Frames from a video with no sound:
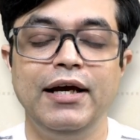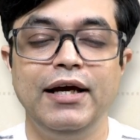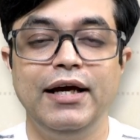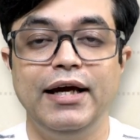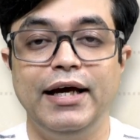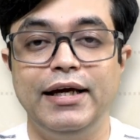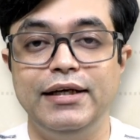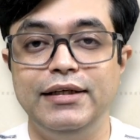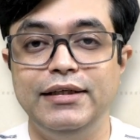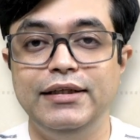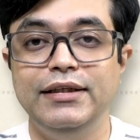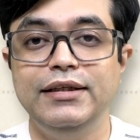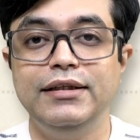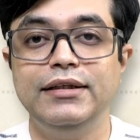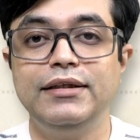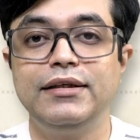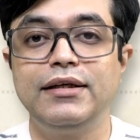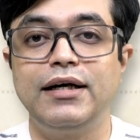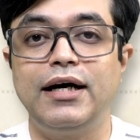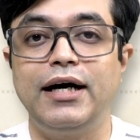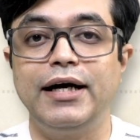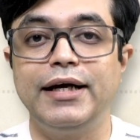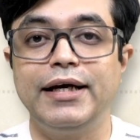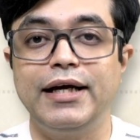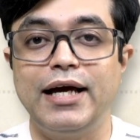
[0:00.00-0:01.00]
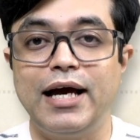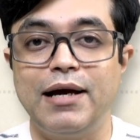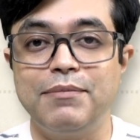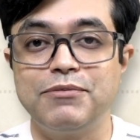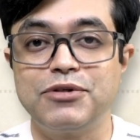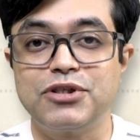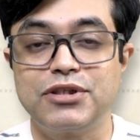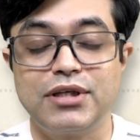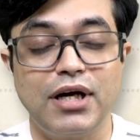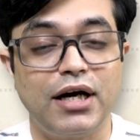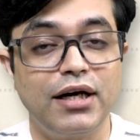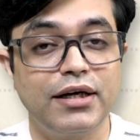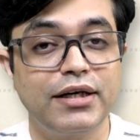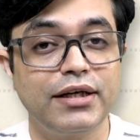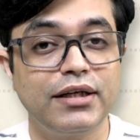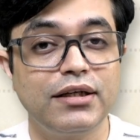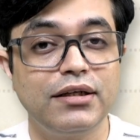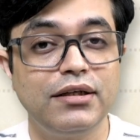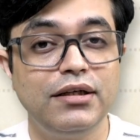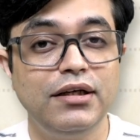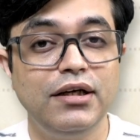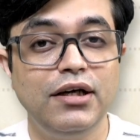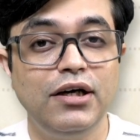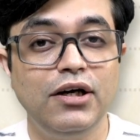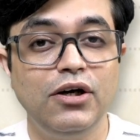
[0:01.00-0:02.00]
And here I am
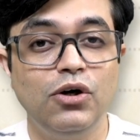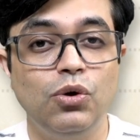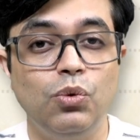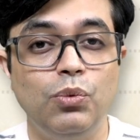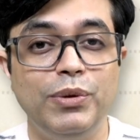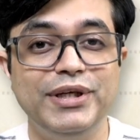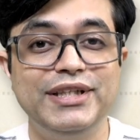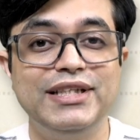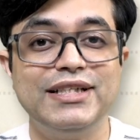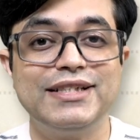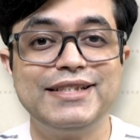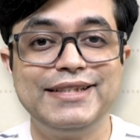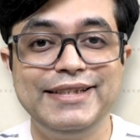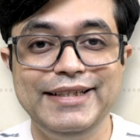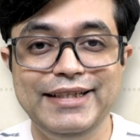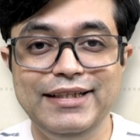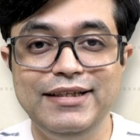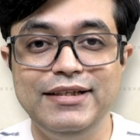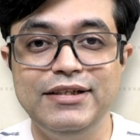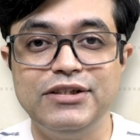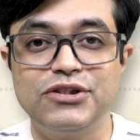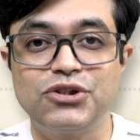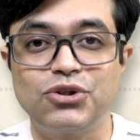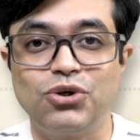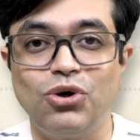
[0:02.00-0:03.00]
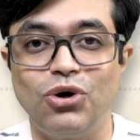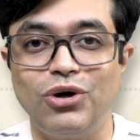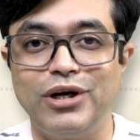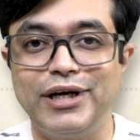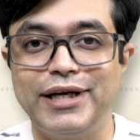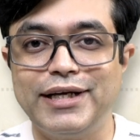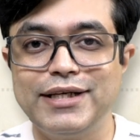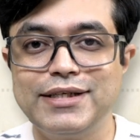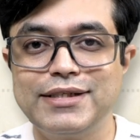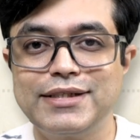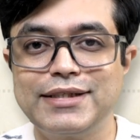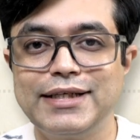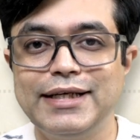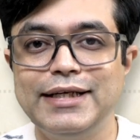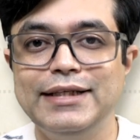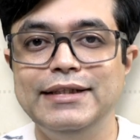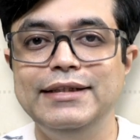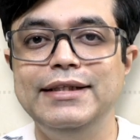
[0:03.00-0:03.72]
starting with a series called as